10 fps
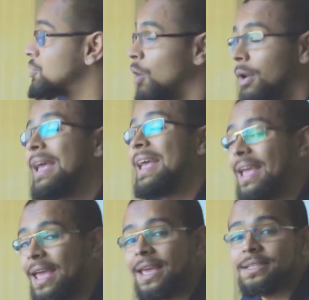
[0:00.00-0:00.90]
is called
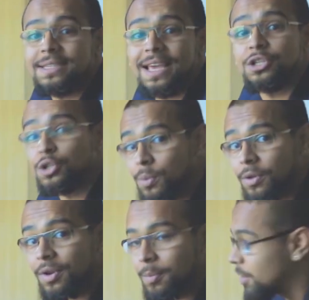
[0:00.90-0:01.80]

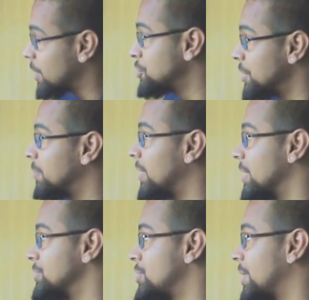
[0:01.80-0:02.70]
asexual reproduction in
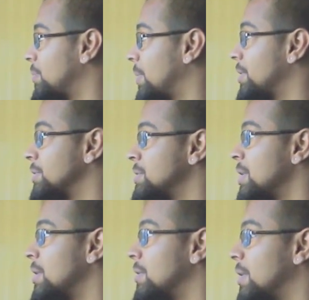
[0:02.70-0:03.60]
plants, right? Because
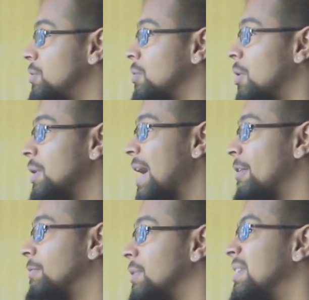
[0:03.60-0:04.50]
they do not
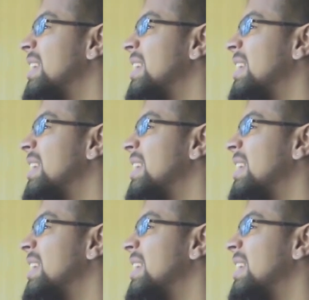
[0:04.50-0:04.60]
have the